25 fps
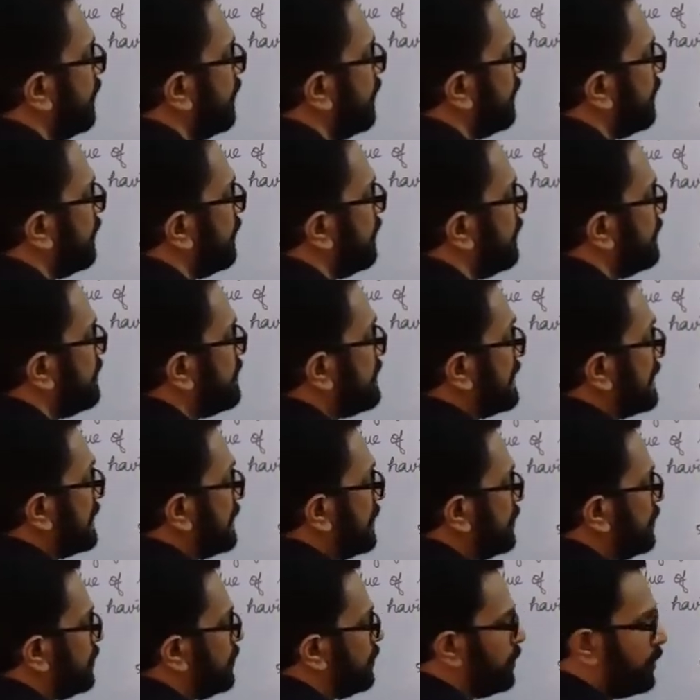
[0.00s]
learned, it
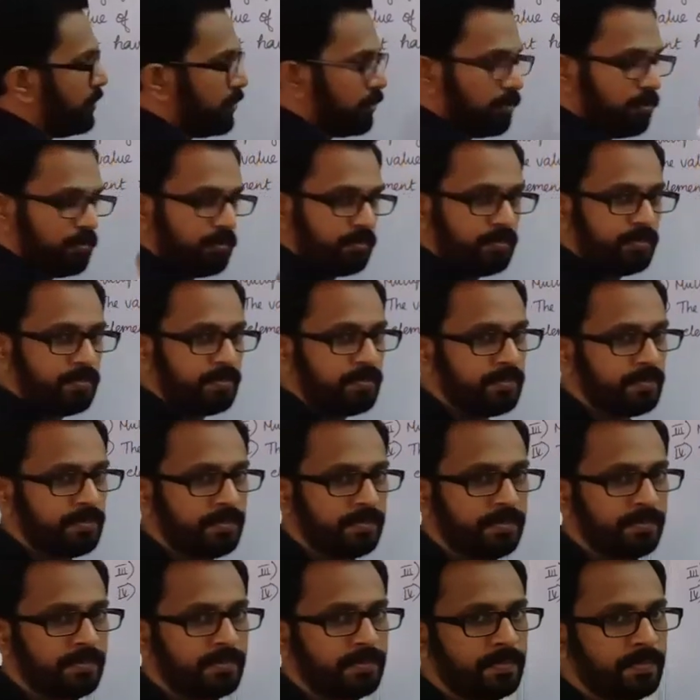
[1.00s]
is 2.
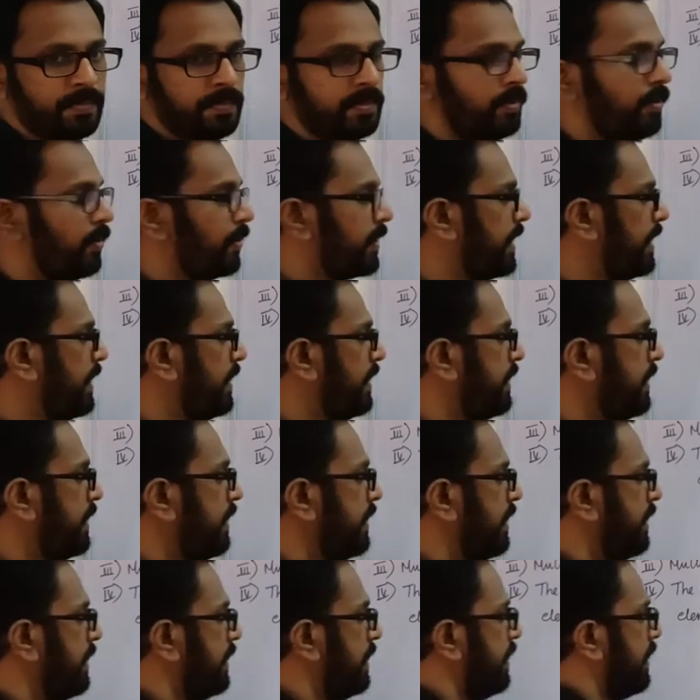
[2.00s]
Okay.
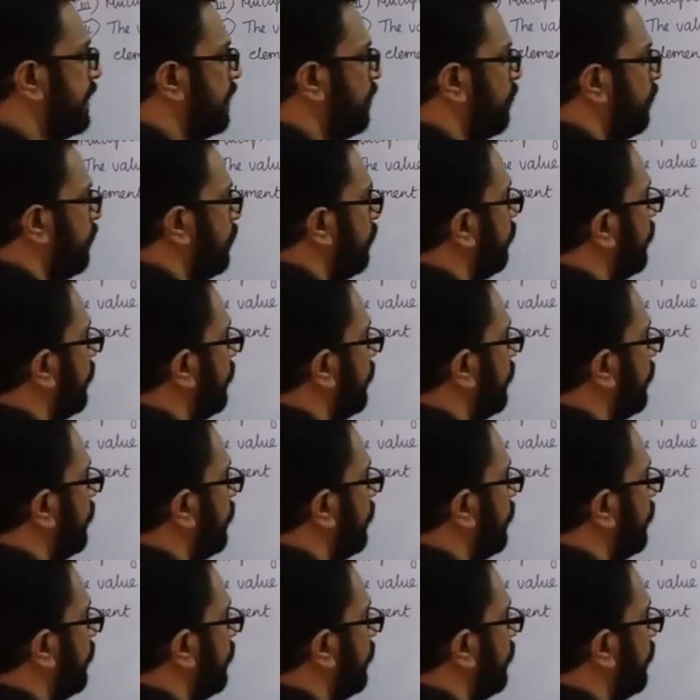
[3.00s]
Now